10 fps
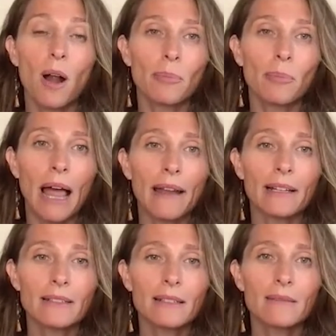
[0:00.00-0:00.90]
our
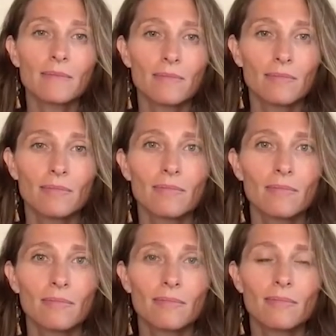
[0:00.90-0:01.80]
planet.
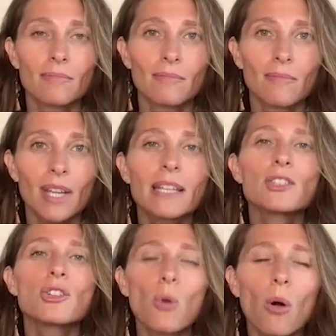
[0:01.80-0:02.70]
It
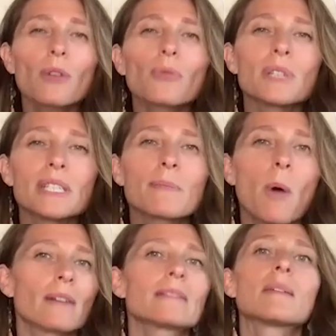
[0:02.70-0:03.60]
is your
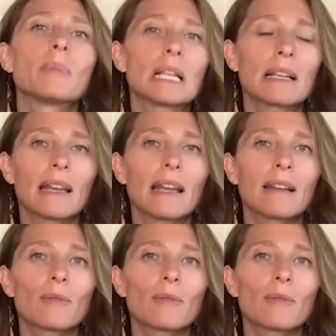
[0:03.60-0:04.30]
responsibility,